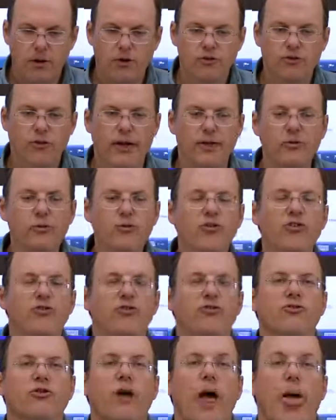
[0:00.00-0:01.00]
So that
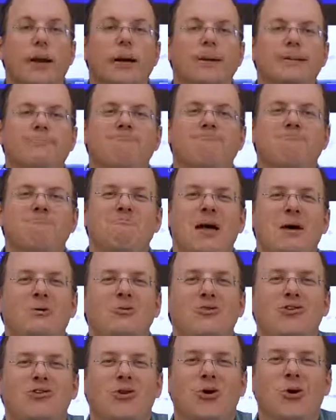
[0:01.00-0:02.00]

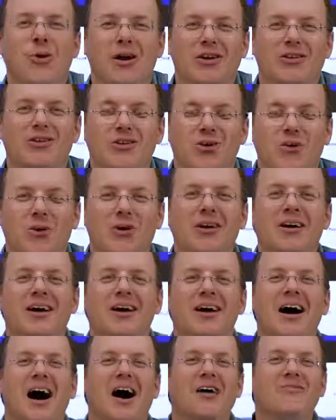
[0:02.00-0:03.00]
was just a quick tour
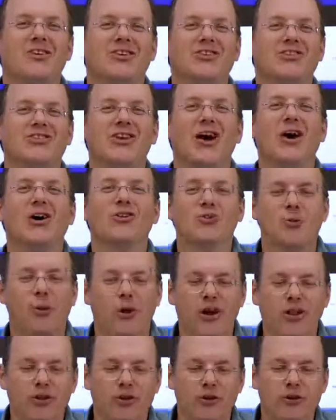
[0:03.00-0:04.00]
of Excel
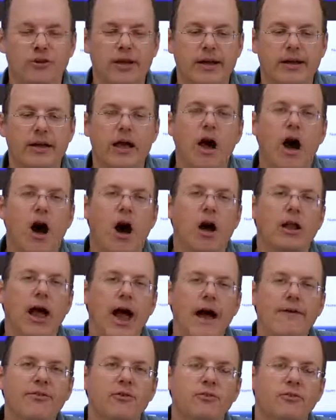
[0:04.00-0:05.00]
2013. I'll
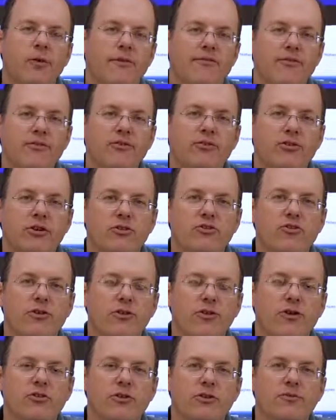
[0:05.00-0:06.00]
have the references
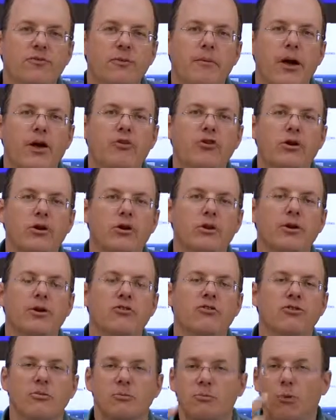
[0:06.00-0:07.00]
for this information,
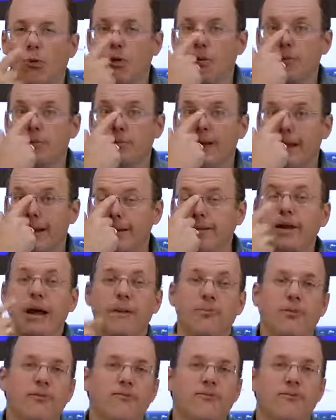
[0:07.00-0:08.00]
including some more
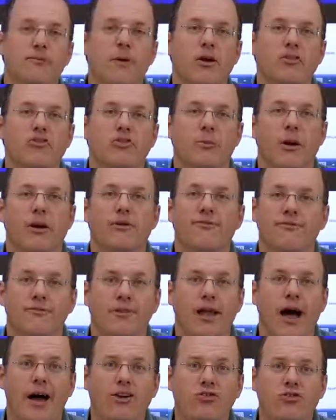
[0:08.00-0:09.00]
in-depth information about
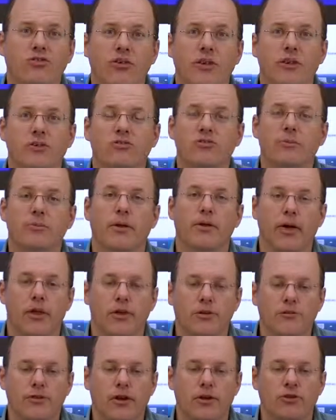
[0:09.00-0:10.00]
flash fill and some of the
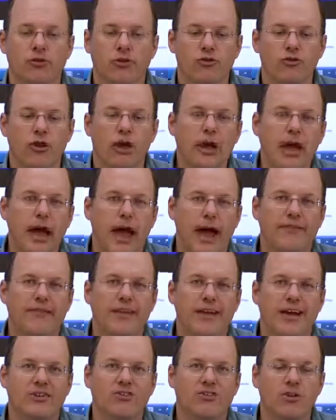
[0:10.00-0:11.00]
other features at
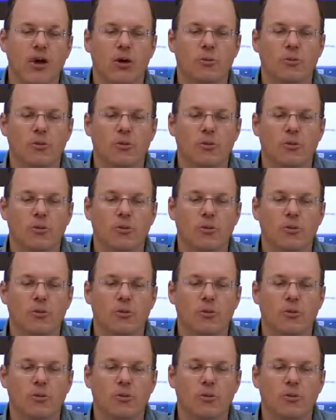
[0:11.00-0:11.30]
the Excel